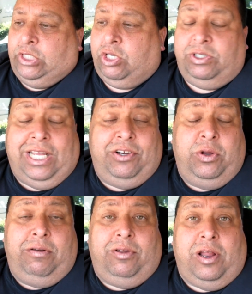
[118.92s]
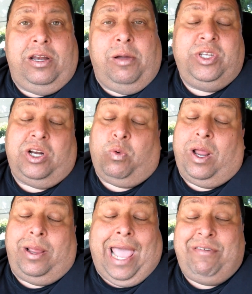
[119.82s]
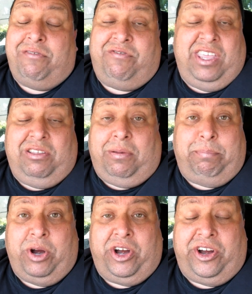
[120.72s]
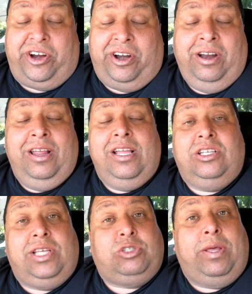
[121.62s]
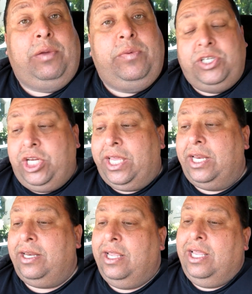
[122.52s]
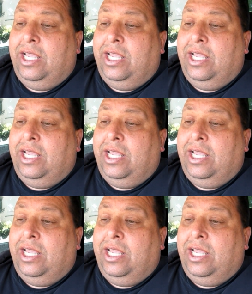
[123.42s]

so instead of doing, nobody's gonna want to have a veal burger. So that's why with chicken.